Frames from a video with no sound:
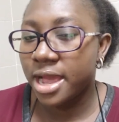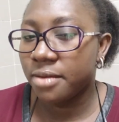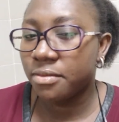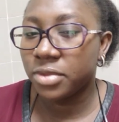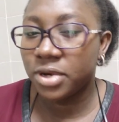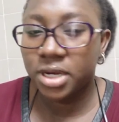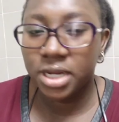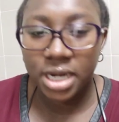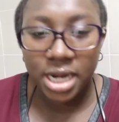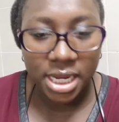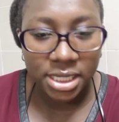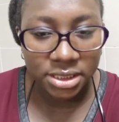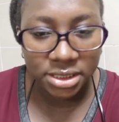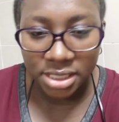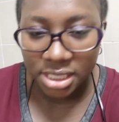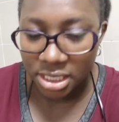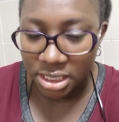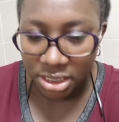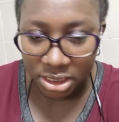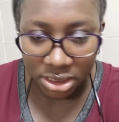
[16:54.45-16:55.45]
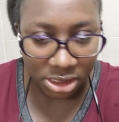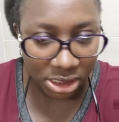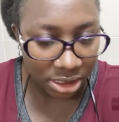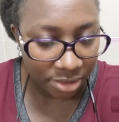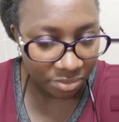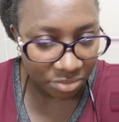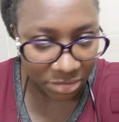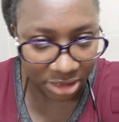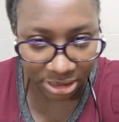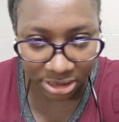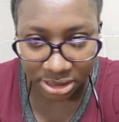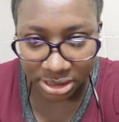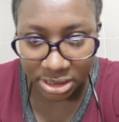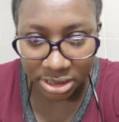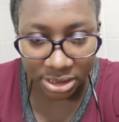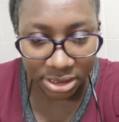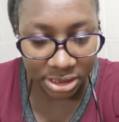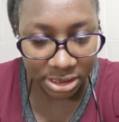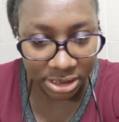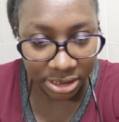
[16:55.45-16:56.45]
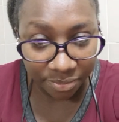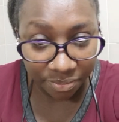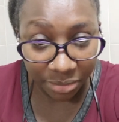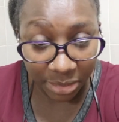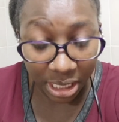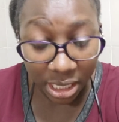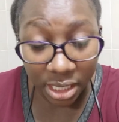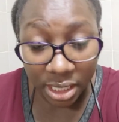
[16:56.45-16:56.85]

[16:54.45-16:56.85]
am crushed a little bit deep.